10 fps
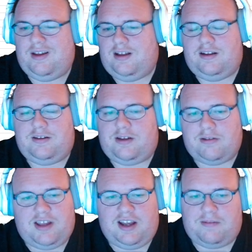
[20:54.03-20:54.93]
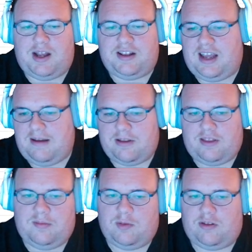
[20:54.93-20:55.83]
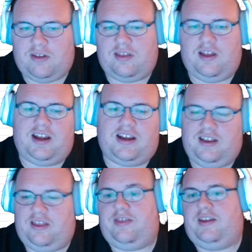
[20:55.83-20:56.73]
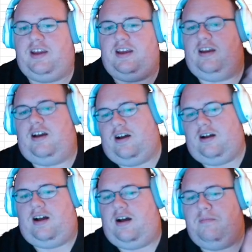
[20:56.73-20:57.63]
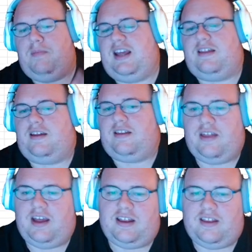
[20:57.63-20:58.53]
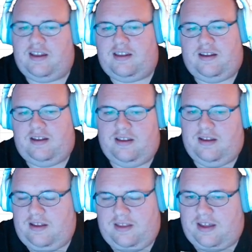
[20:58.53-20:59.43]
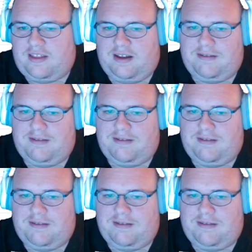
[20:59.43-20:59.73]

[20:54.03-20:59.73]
Don't take my damage numbers as like the amazing thing that they seem to